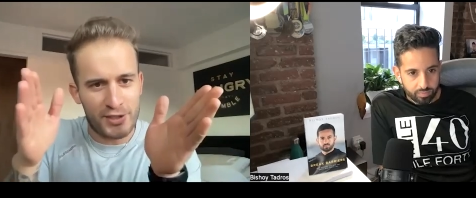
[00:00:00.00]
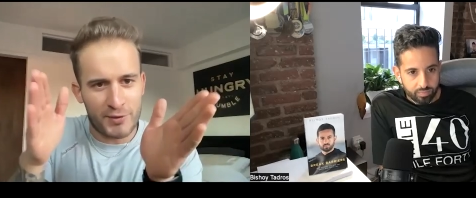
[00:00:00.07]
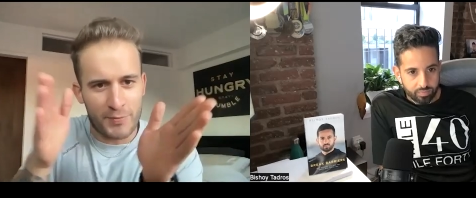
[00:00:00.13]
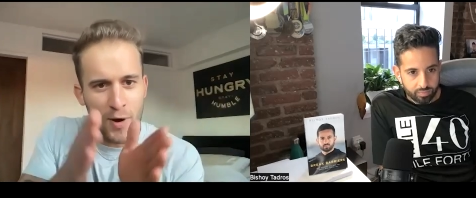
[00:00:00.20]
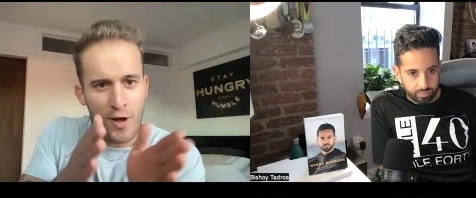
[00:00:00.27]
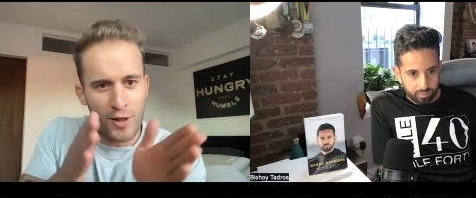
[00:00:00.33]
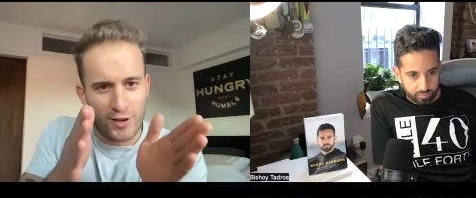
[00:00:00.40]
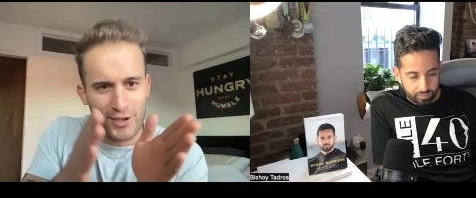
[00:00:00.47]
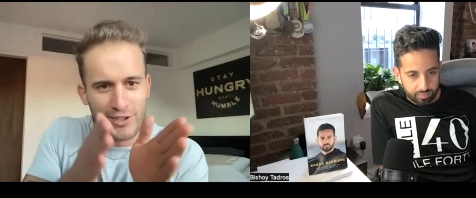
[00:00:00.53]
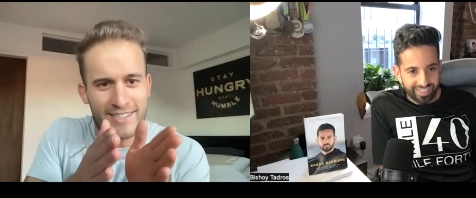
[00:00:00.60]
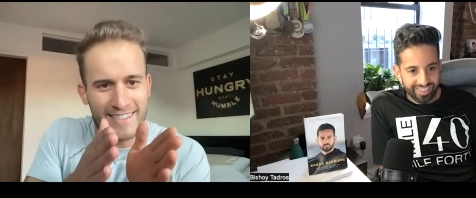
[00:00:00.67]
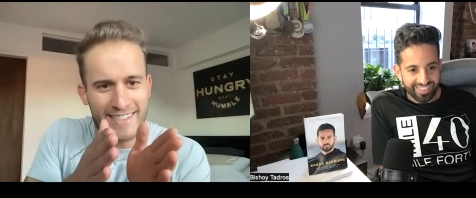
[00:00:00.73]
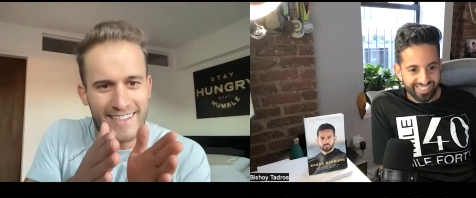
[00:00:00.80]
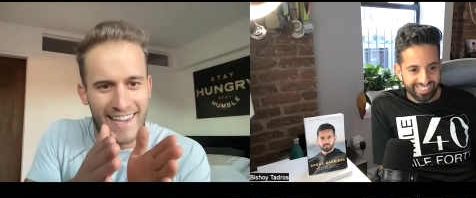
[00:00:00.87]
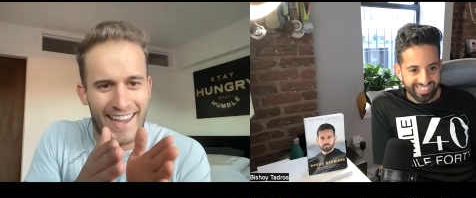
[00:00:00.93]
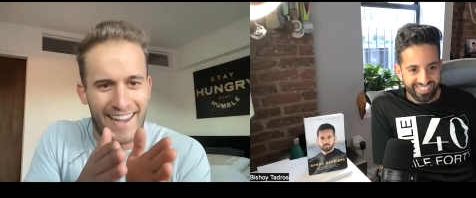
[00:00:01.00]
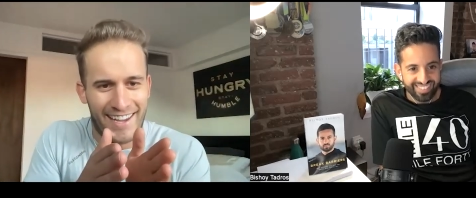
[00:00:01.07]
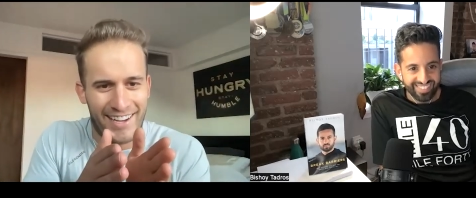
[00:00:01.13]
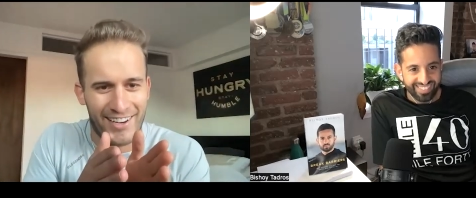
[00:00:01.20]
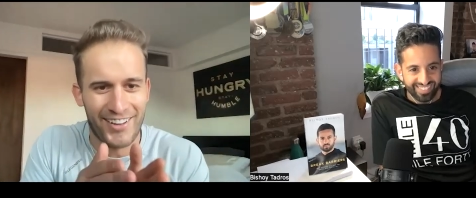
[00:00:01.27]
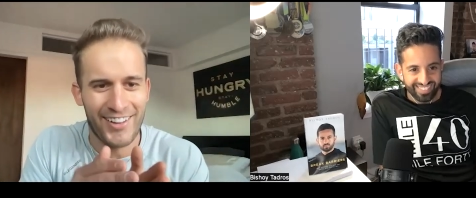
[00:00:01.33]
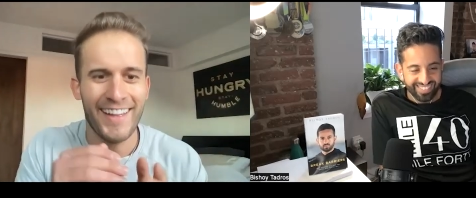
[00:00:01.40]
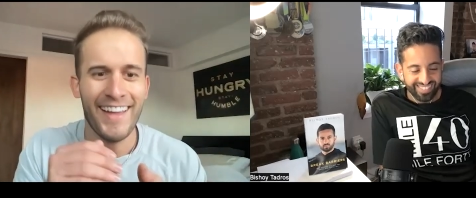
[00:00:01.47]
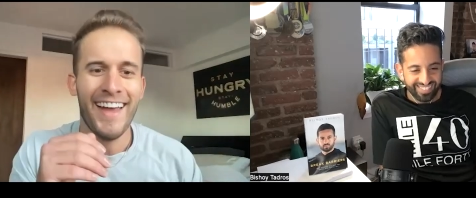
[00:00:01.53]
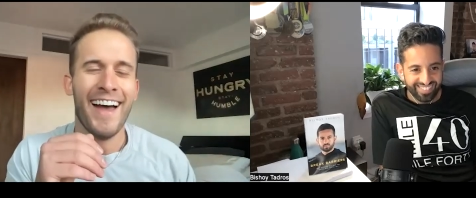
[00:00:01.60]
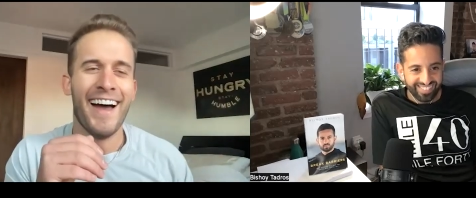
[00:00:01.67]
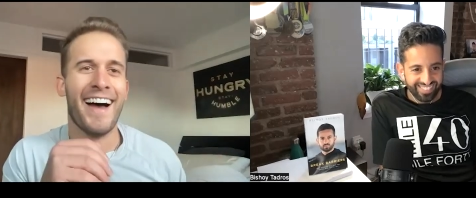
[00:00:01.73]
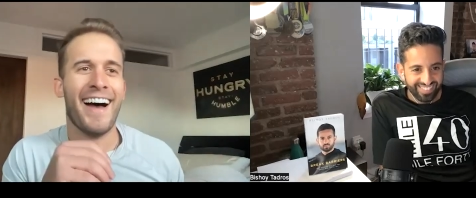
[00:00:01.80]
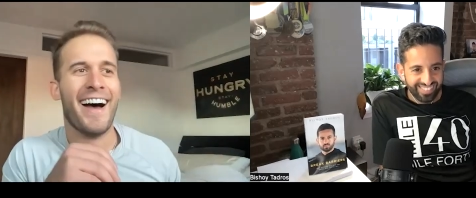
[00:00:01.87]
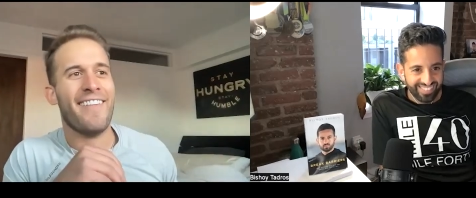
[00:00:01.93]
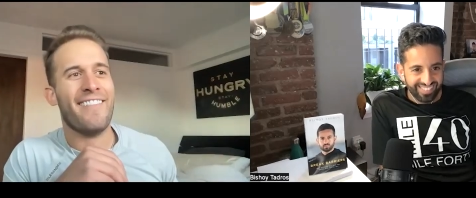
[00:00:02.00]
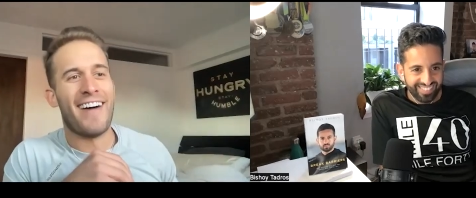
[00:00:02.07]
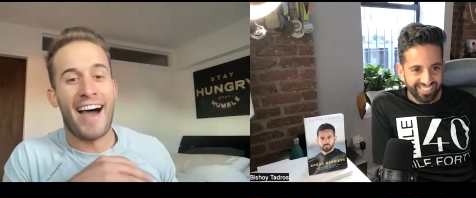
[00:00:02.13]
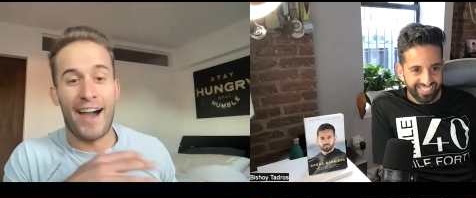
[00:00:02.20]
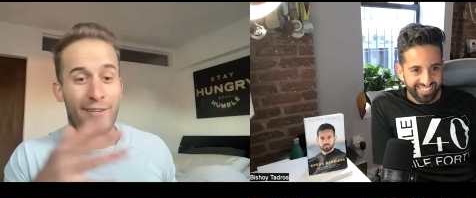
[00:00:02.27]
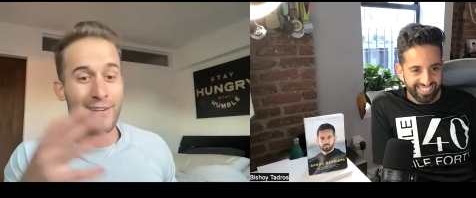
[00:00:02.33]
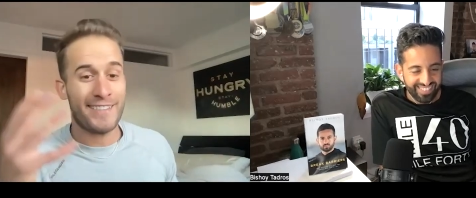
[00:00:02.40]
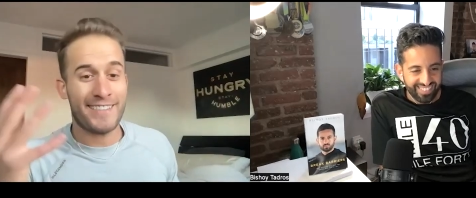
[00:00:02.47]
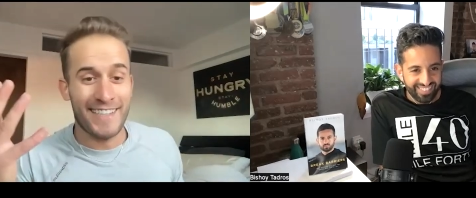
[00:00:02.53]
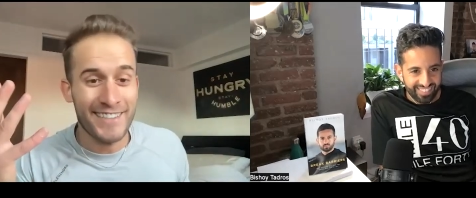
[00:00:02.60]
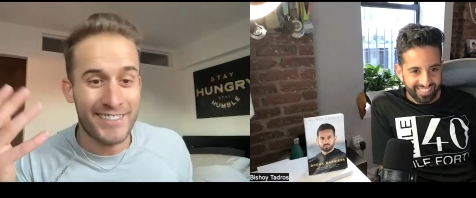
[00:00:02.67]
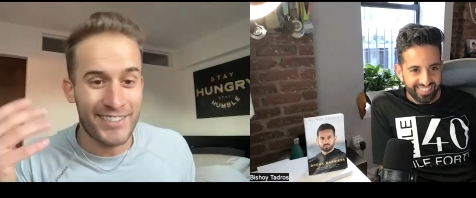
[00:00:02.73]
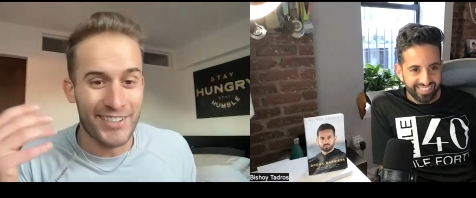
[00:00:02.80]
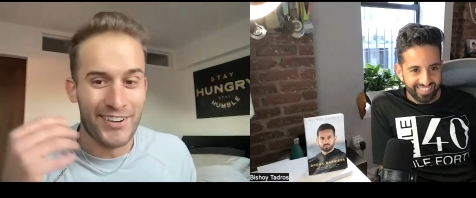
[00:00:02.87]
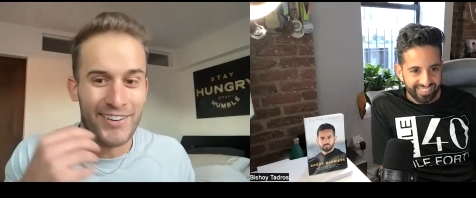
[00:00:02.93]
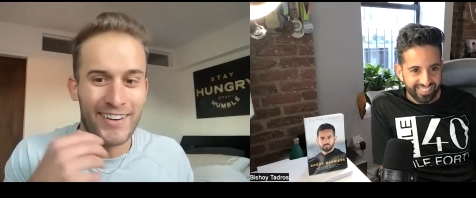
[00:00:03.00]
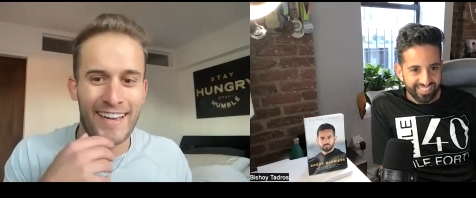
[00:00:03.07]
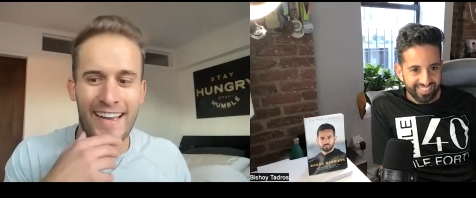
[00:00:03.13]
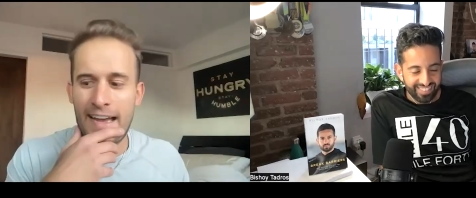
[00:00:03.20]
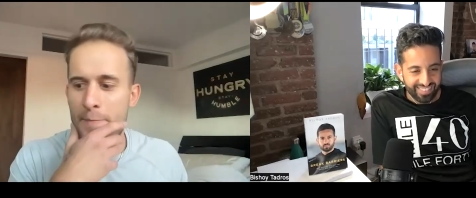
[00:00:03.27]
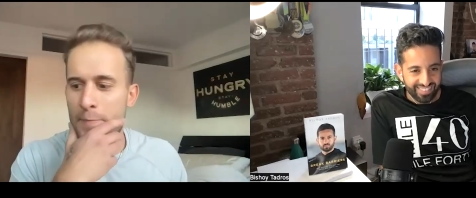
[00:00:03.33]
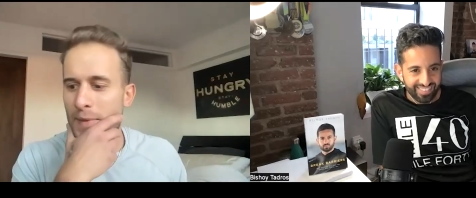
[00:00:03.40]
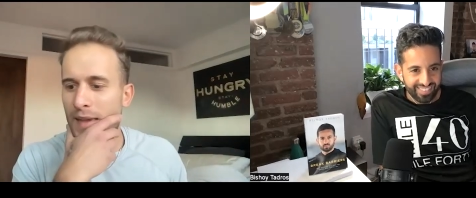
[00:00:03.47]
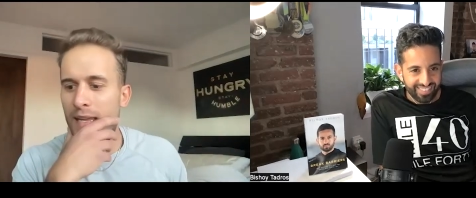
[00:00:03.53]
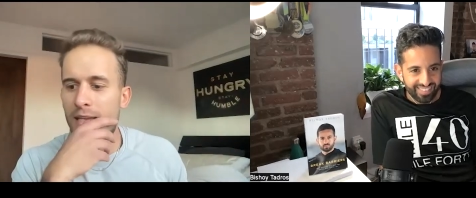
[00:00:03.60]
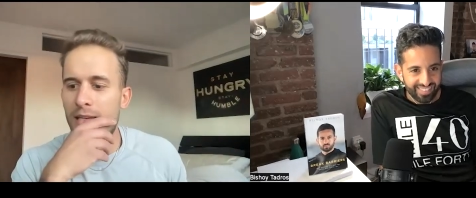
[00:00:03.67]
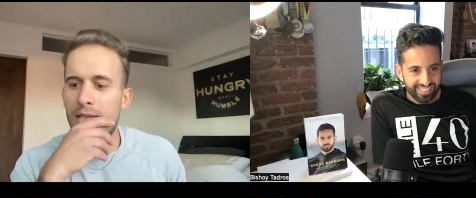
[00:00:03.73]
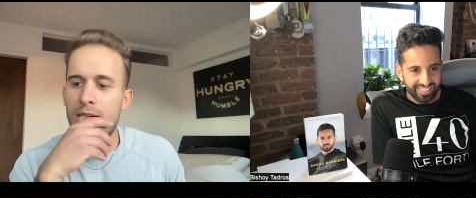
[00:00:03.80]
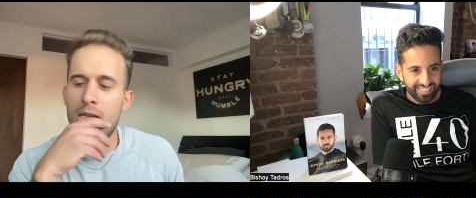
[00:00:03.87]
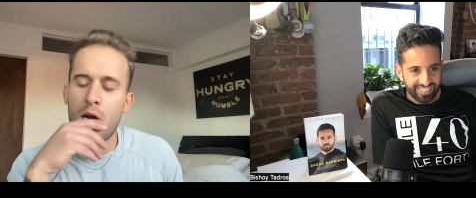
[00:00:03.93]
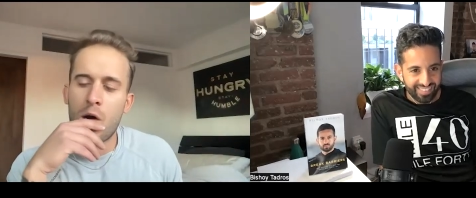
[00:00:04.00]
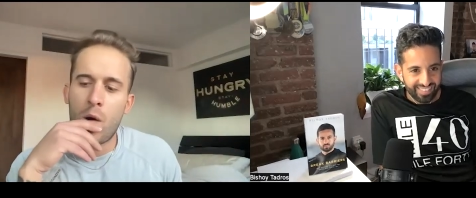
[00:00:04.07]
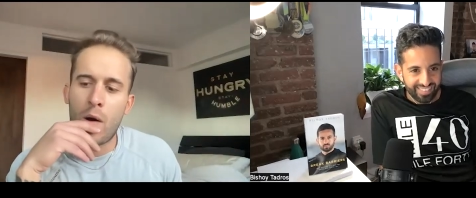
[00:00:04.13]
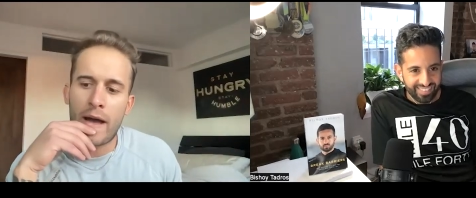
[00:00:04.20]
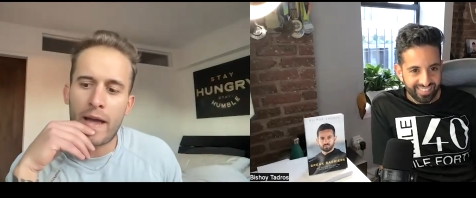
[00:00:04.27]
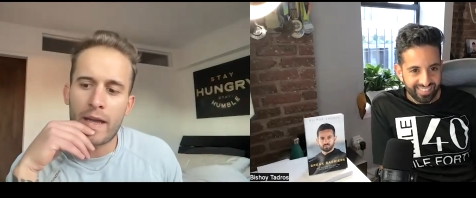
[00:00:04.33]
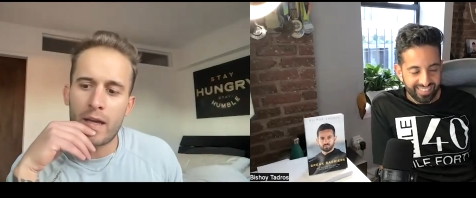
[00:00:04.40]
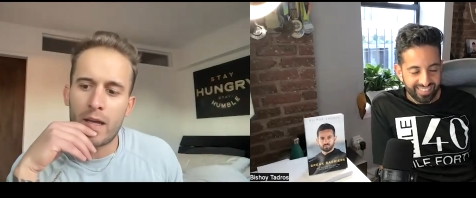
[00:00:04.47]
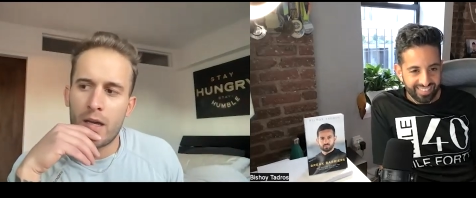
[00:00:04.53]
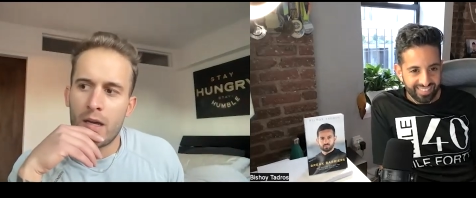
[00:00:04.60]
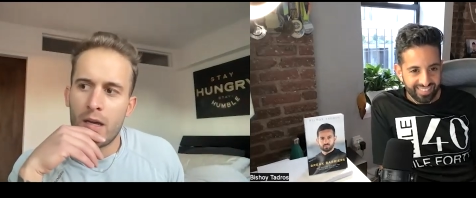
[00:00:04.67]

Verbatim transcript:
Speaker 1: smaller scale. Um, I was into, um, and you know, I,